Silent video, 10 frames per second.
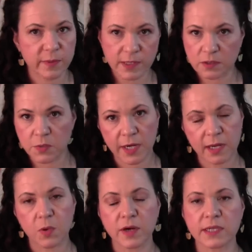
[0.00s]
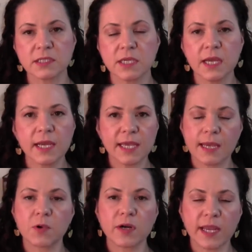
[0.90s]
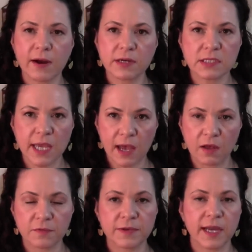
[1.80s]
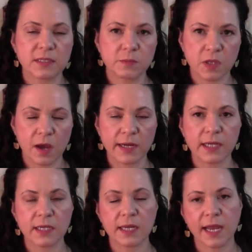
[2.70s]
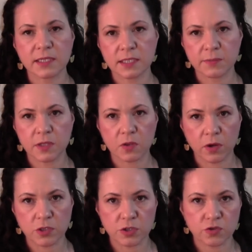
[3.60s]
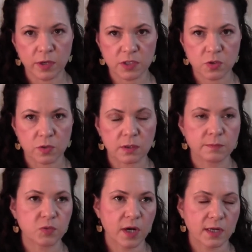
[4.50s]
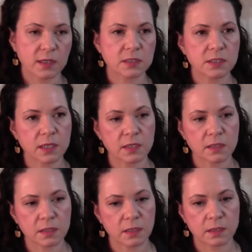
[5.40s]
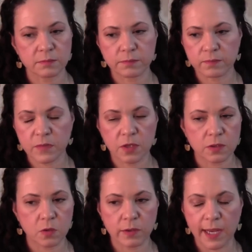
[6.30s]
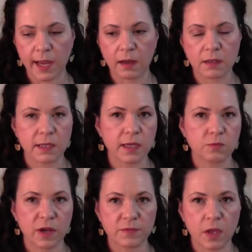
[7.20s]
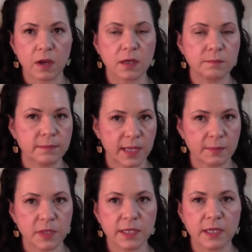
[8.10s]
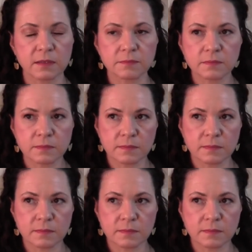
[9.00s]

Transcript: Everybody knows where KMart is. KMart carries ELF. It has Milani. It has some of the larger drugstore products like, L'Oreal and Revlon, Maybelline.